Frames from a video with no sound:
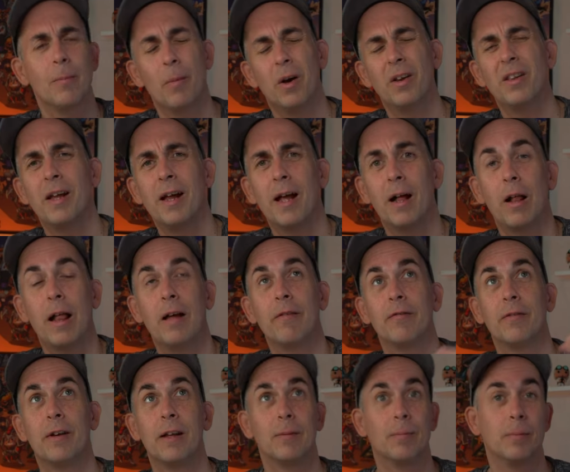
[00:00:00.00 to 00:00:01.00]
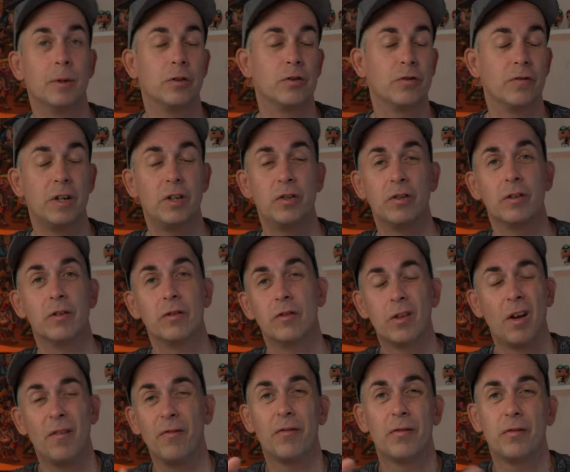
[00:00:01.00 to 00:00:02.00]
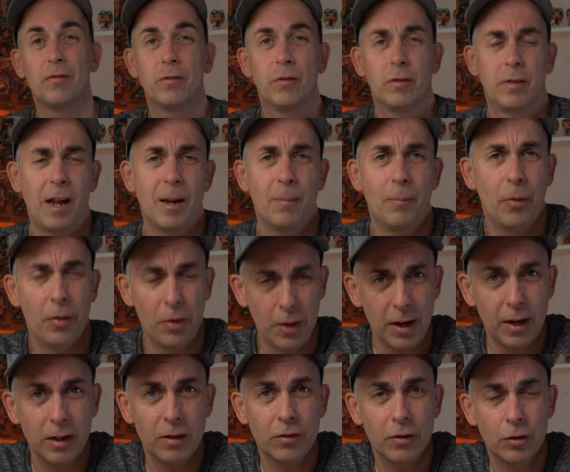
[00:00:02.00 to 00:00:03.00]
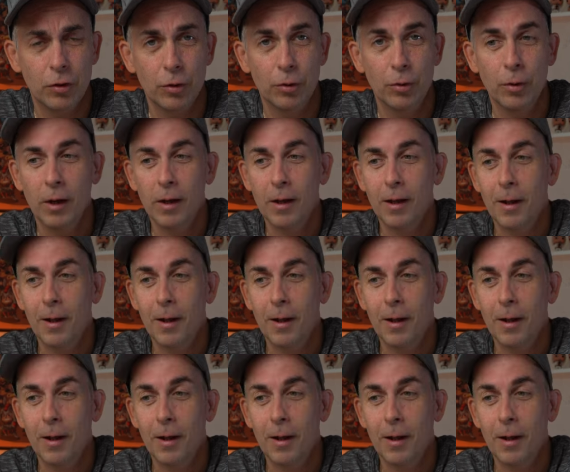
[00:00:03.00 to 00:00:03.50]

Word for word: Monday I have administration stuff type thingies to do.